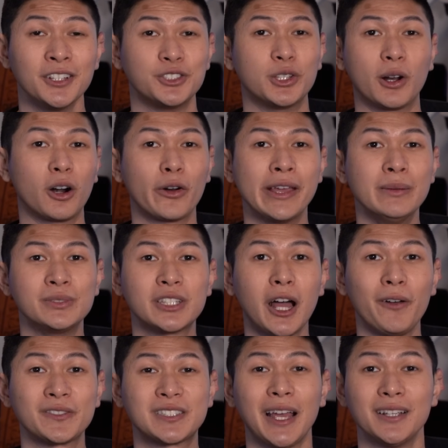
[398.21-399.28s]
Zoro
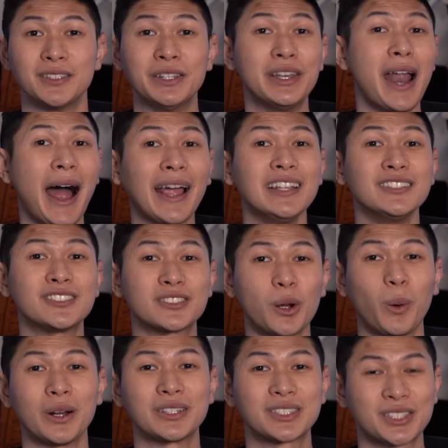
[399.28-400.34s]
himself says
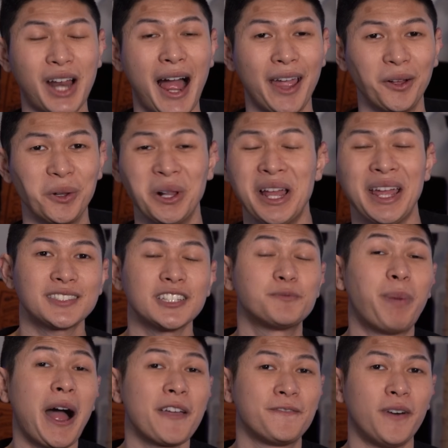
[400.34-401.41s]
9-sword style. This is
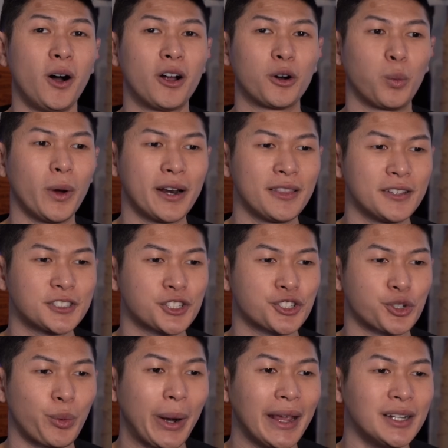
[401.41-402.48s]
by far one of the
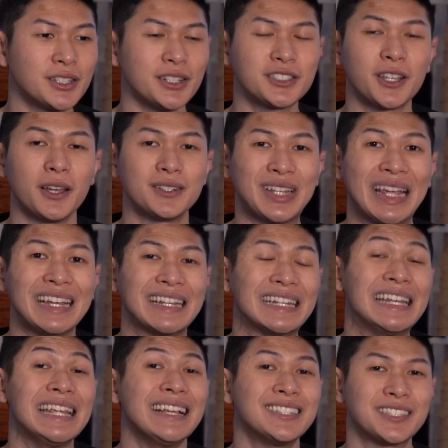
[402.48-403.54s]
strangest
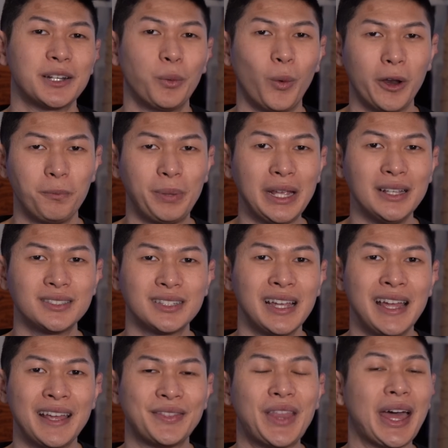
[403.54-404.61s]
techniques in One Piece
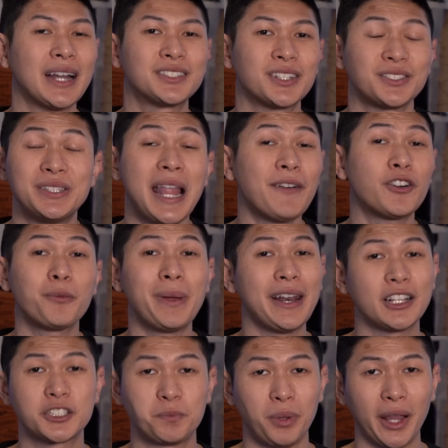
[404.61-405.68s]
that has just never been
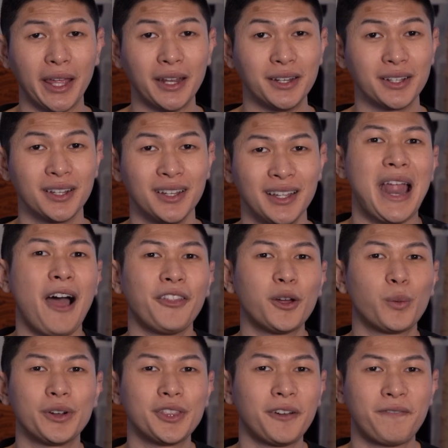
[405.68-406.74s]
explained. But now
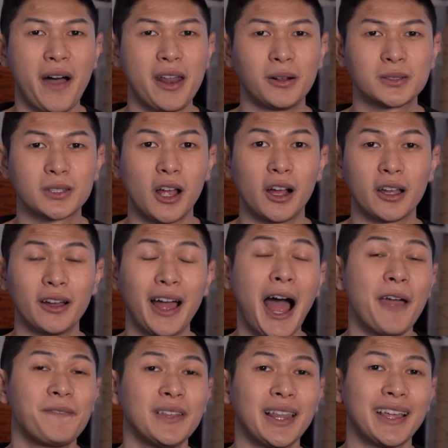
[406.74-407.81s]
that we're in the final saga,
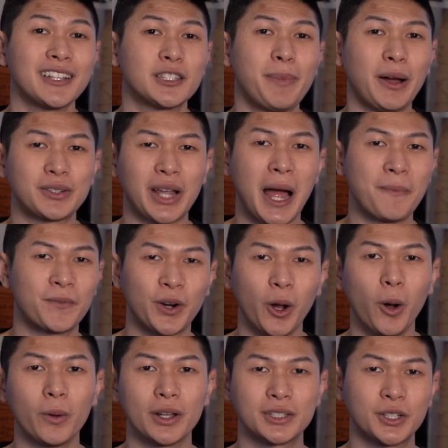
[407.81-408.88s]
I feel like it's about time for
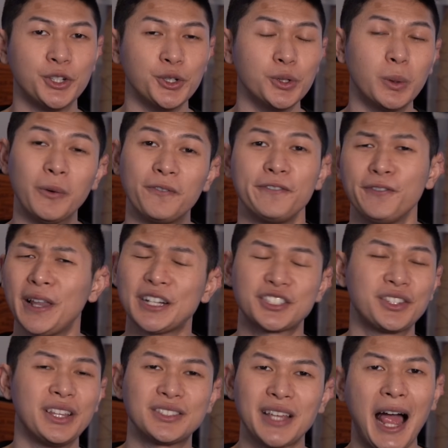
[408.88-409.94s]
Oda to
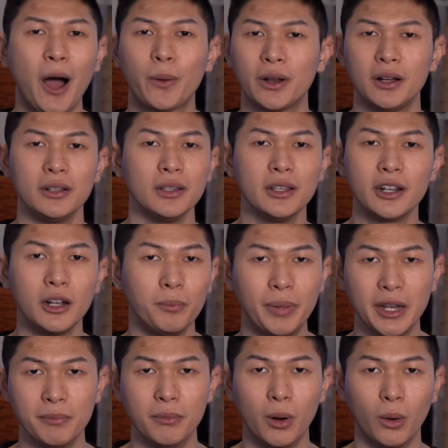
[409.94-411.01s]
flesh this out a little
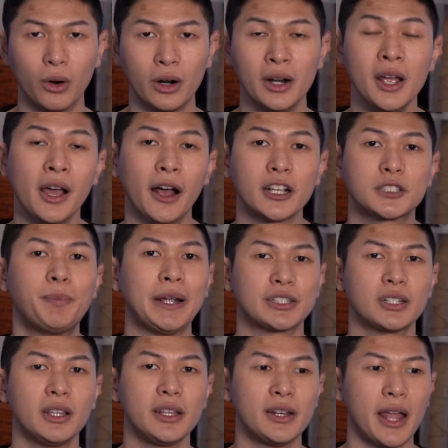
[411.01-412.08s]
bit more,
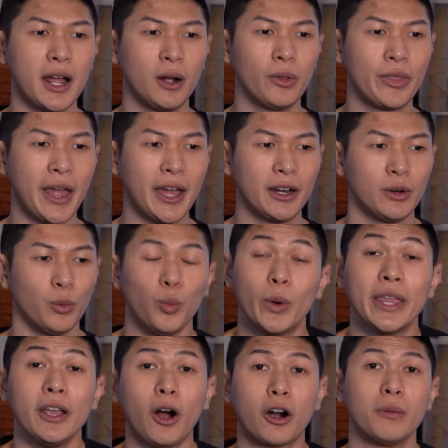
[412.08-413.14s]
especially now that
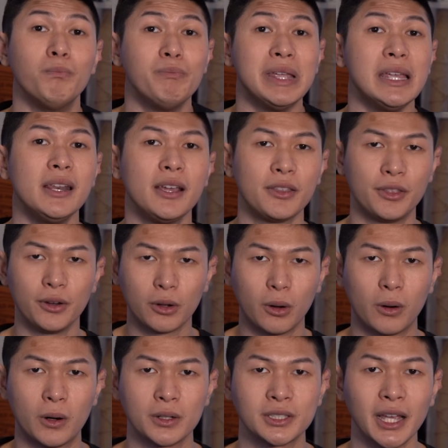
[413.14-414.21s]
we are meeting the
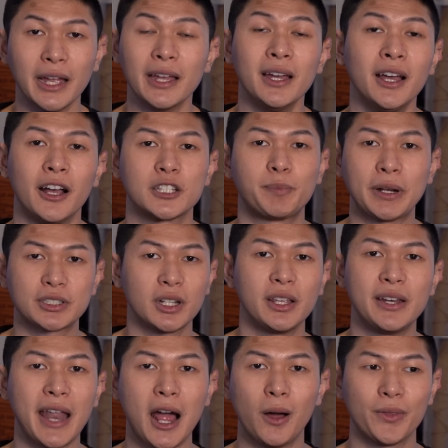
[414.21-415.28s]
Gorosei,
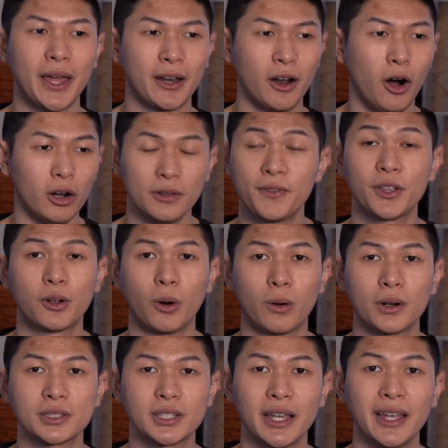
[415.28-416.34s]
especially now that all of the
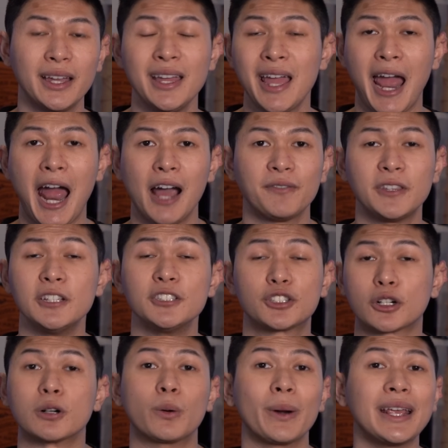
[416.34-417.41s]
Gorosei have these
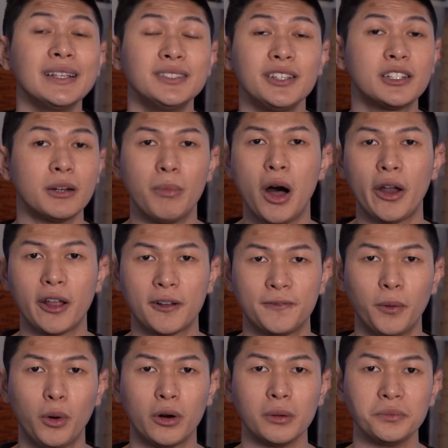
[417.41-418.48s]
crazy demonic
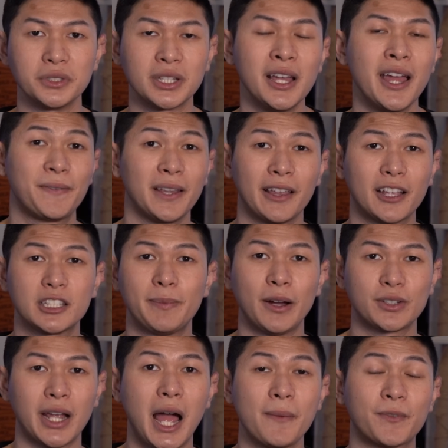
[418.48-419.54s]
forms. I feel like it's
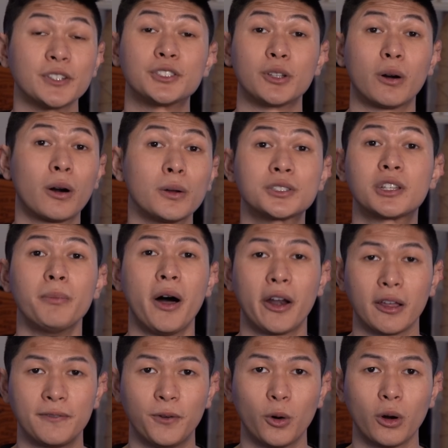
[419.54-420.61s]
about time for Zoro's
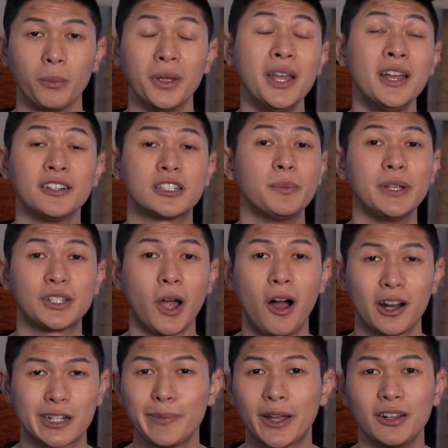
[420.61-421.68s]
demonic form to be
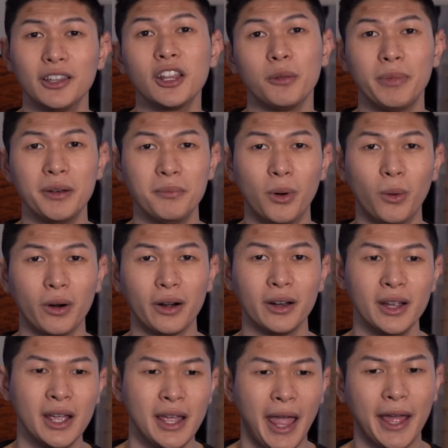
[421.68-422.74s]
talked about a little bit
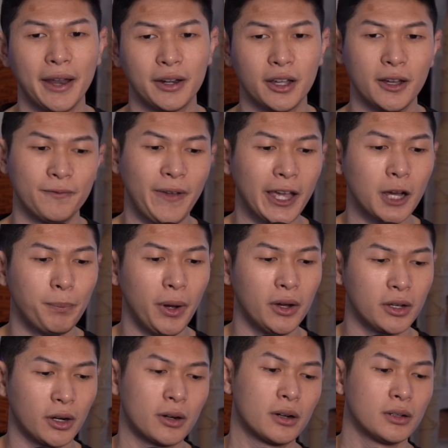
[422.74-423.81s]
more. And
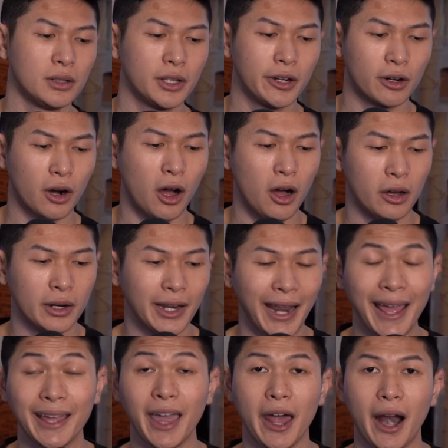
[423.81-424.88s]
Vegapunk earlier on in
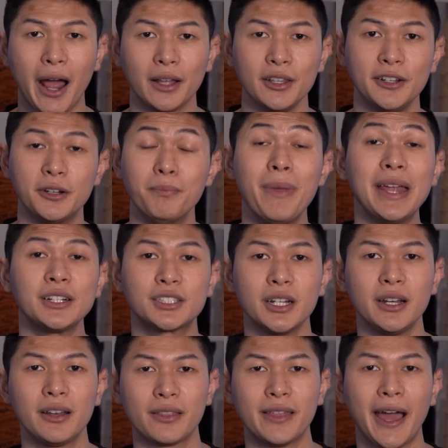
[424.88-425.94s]
Egghead Island
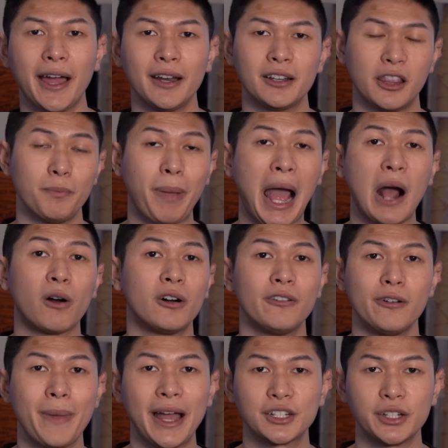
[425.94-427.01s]
mentioned that the power
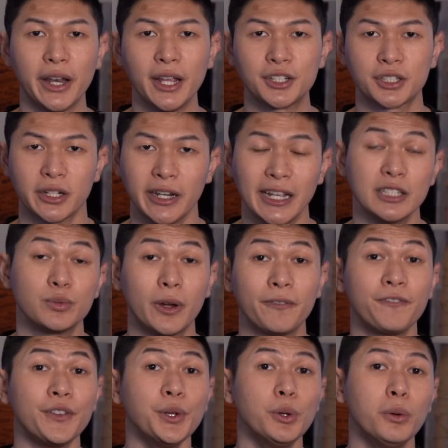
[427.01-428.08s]
of imagination is
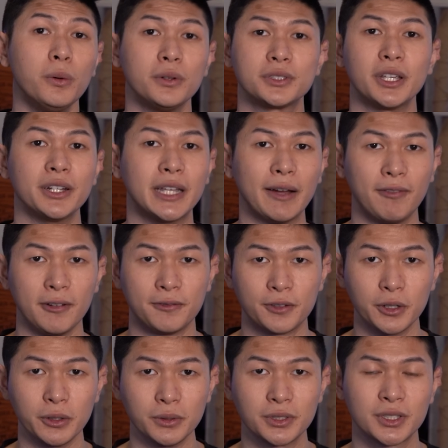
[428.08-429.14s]
what fuels devil
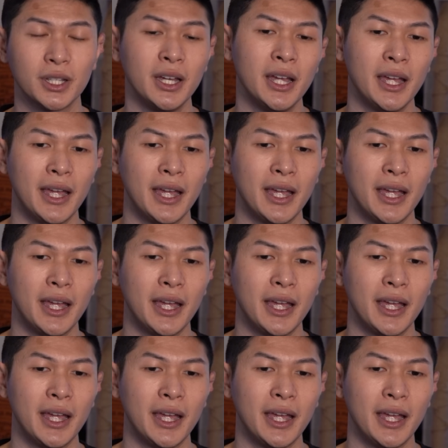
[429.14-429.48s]
fruits.